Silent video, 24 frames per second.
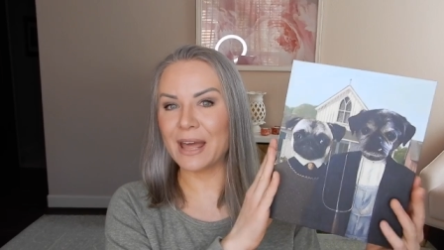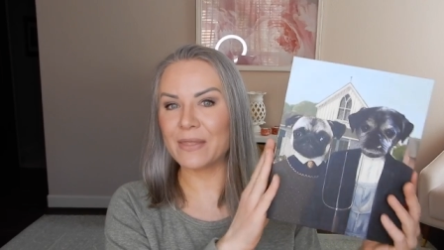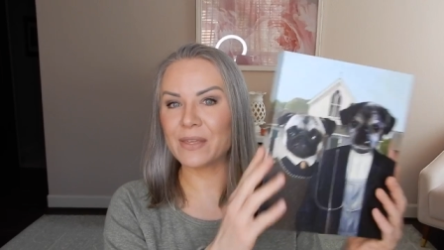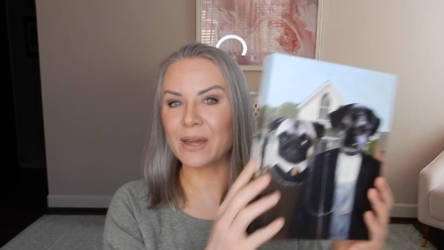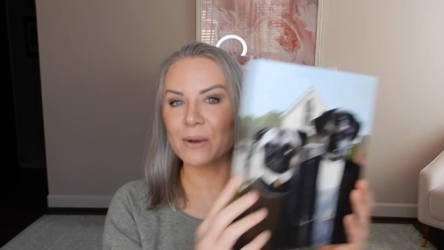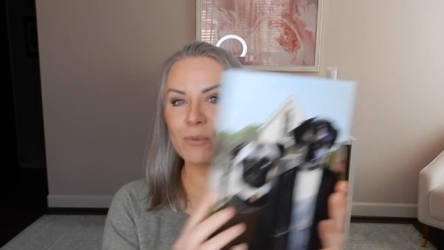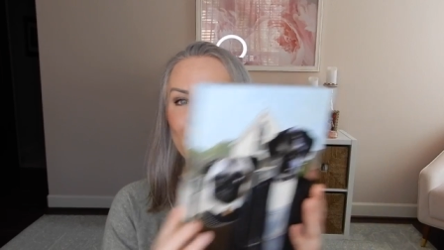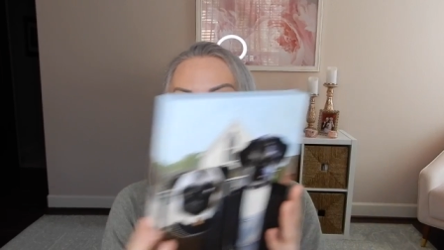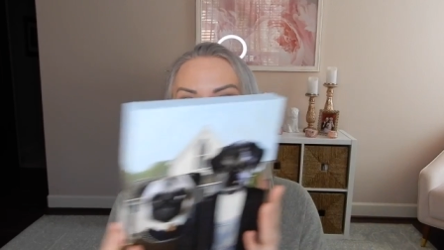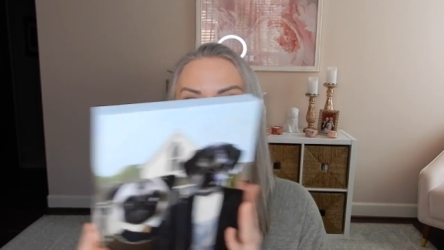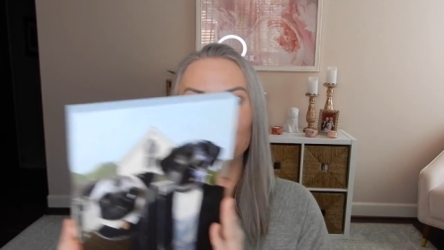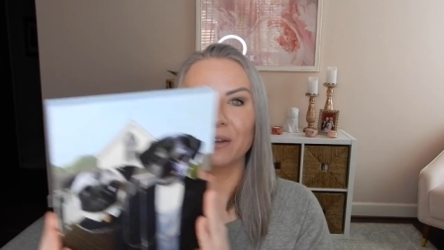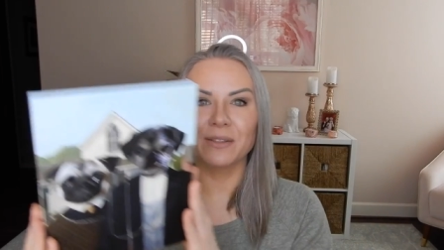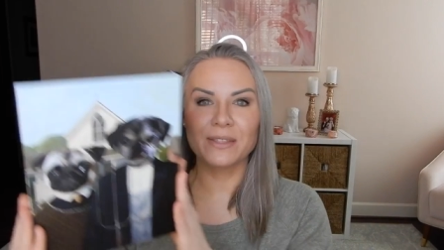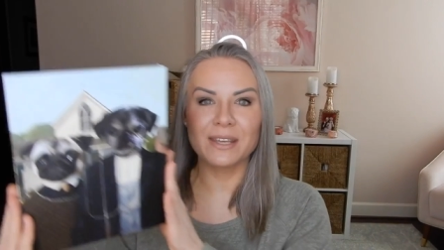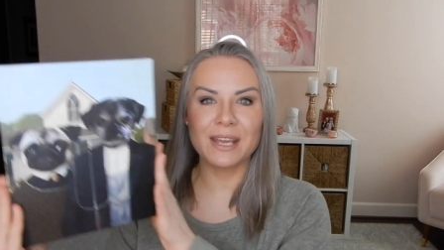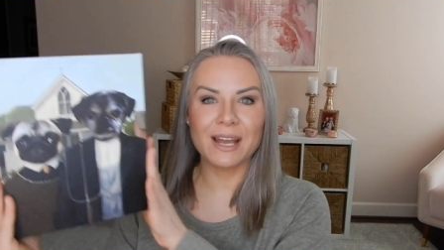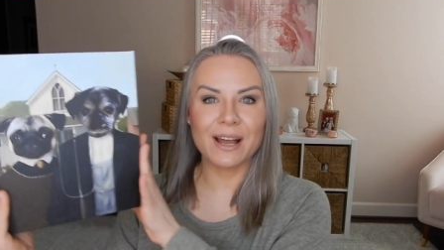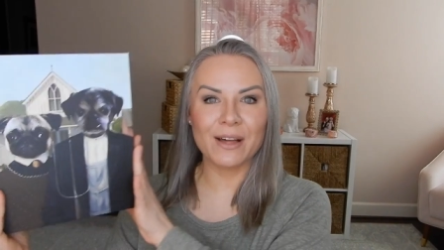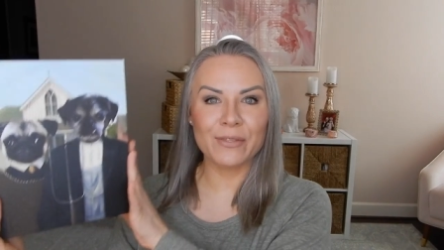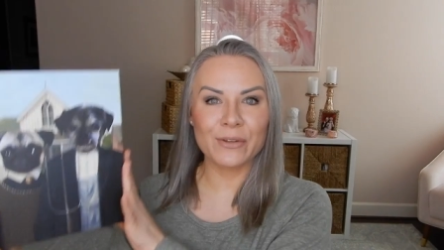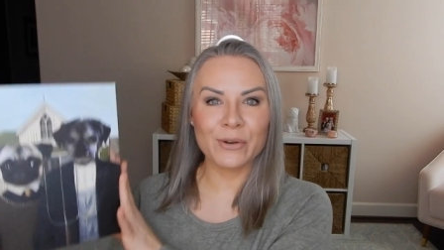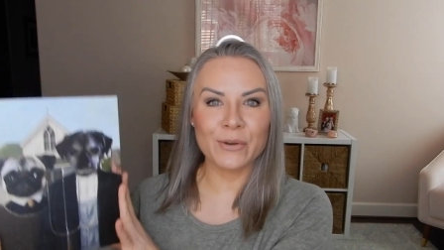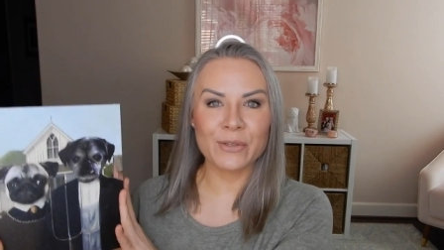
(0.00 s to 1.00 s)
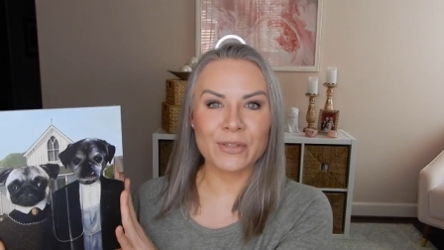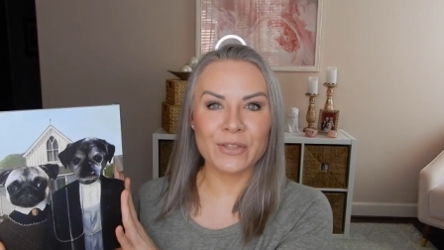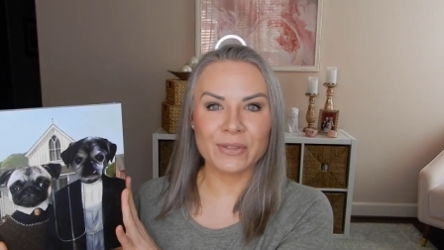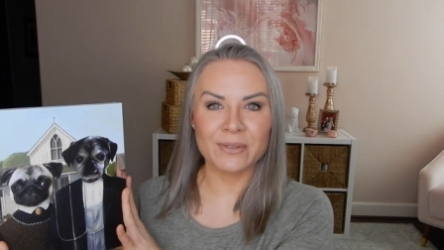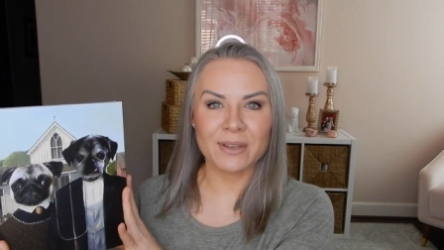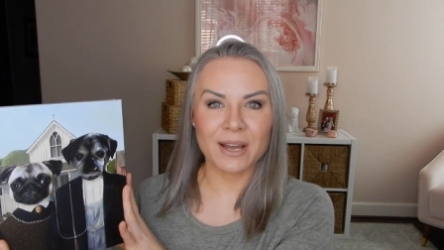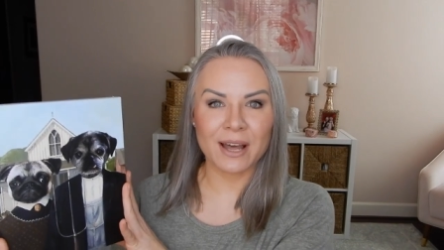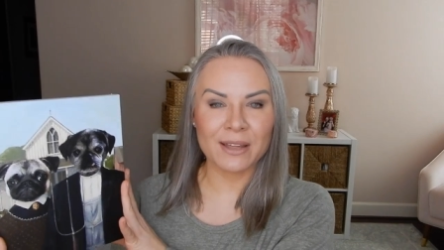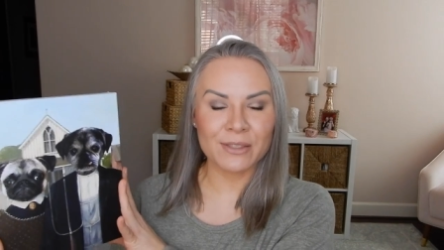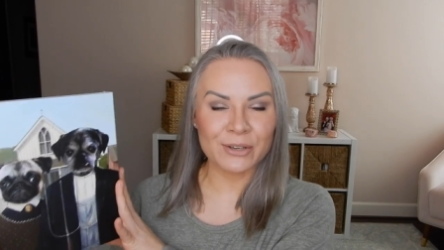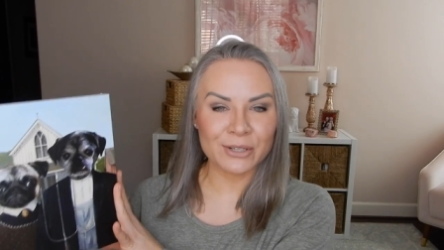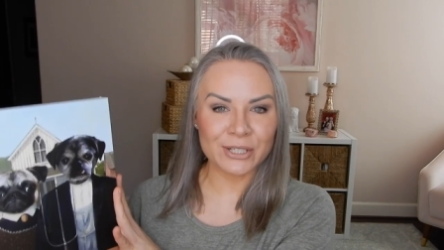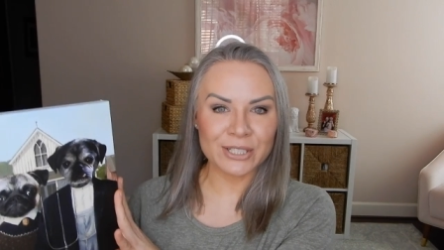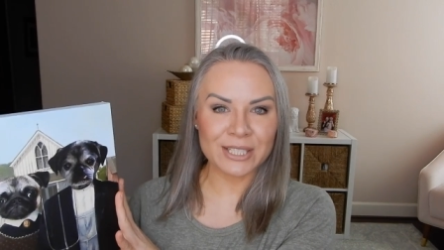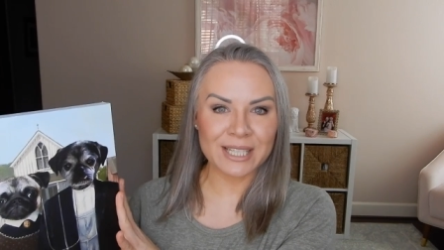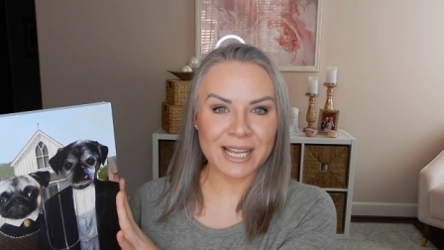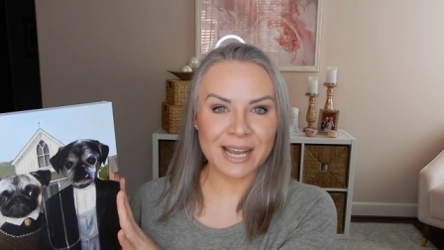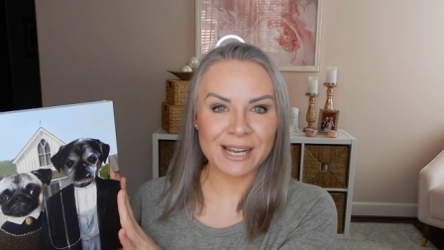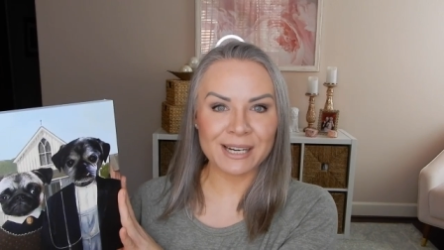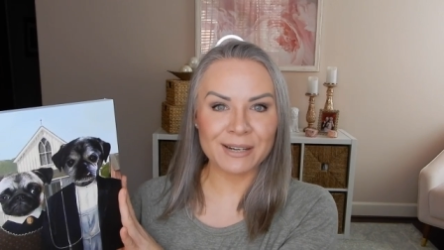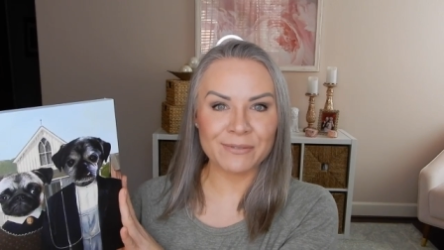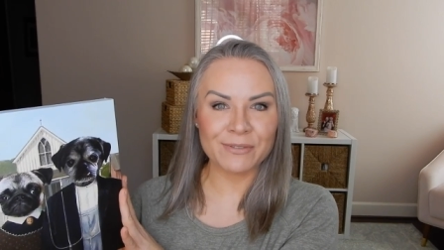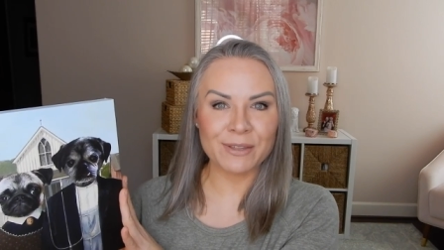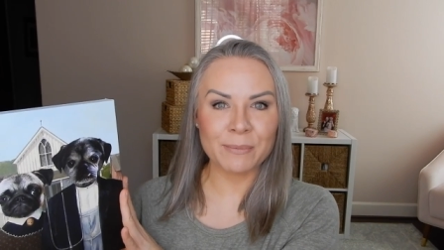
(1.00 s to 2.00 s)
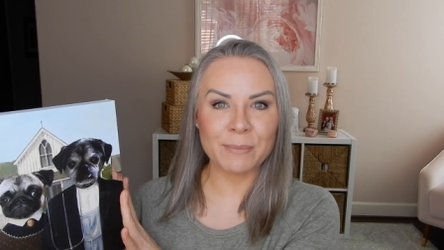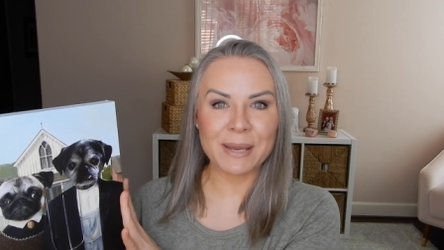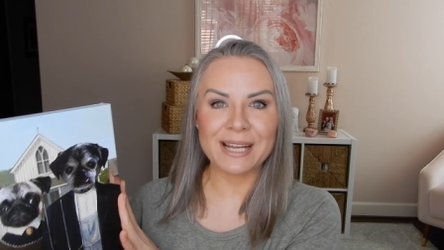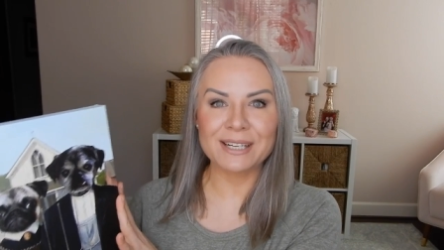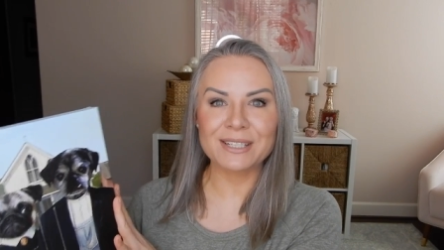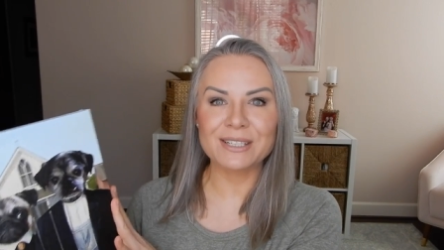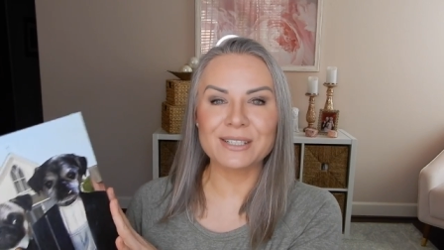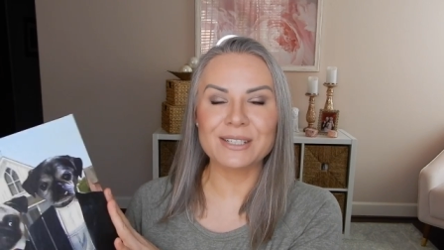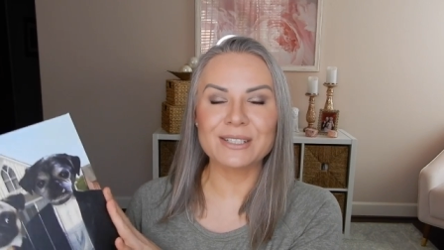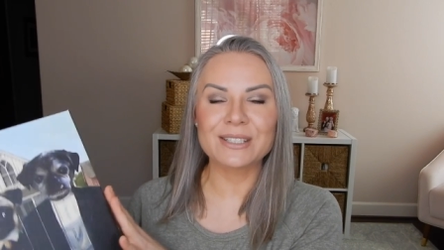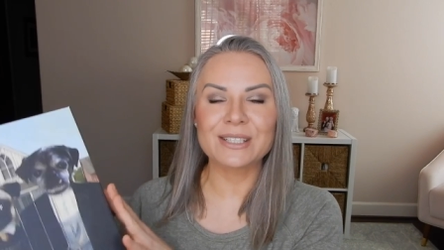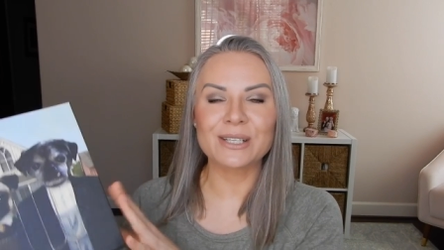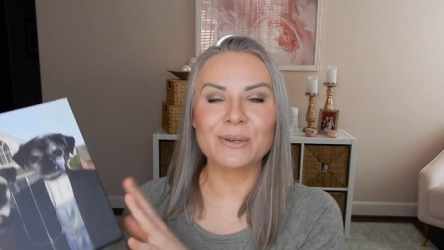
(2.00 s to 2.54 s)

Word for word: and then one on the other other side of the mantle.